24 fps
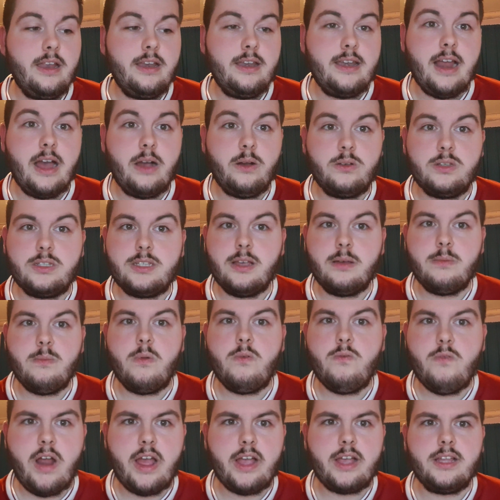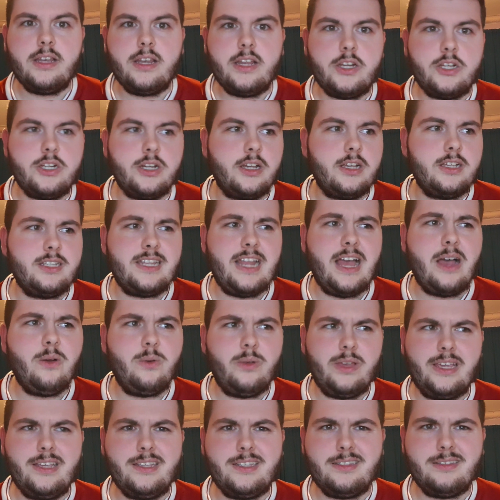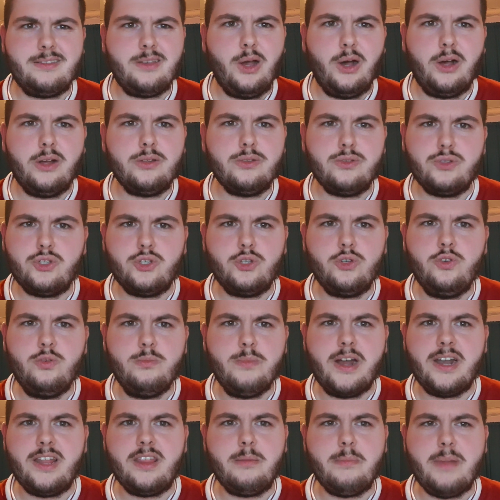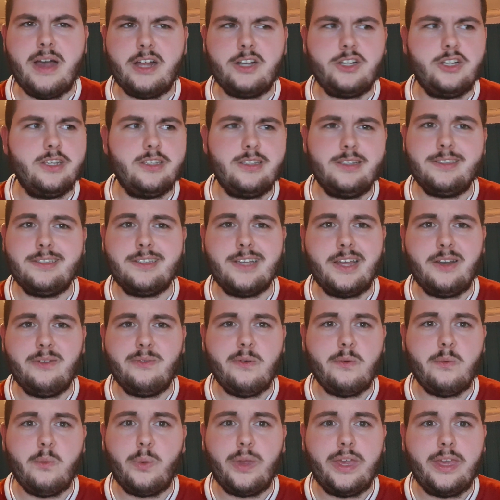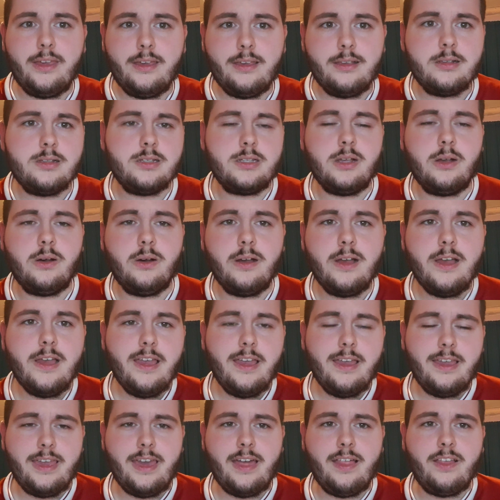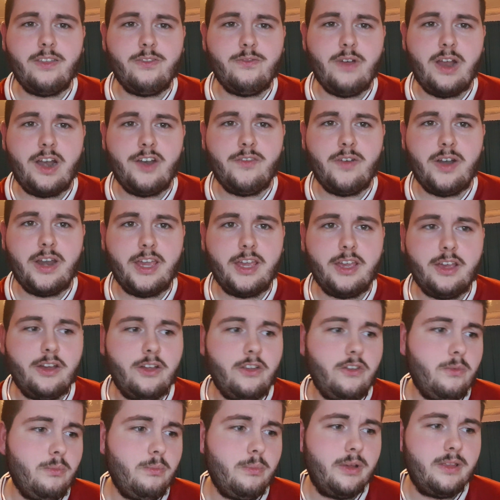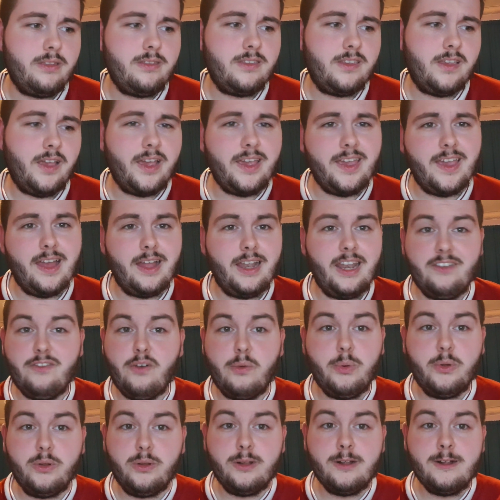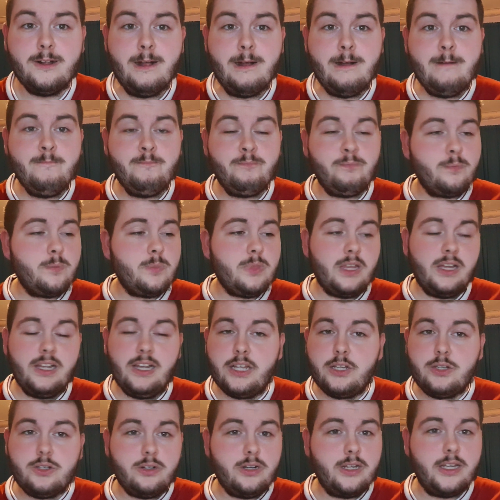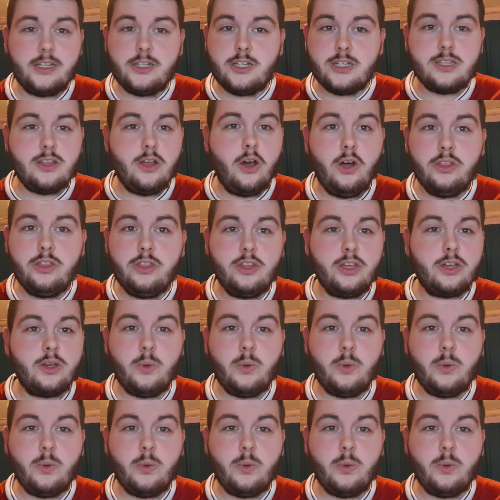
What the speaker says: now some recognition, because now he's got 2 man of the matches inside of a week. So yeah, that's very good. But yeah, Liverpool literally just on the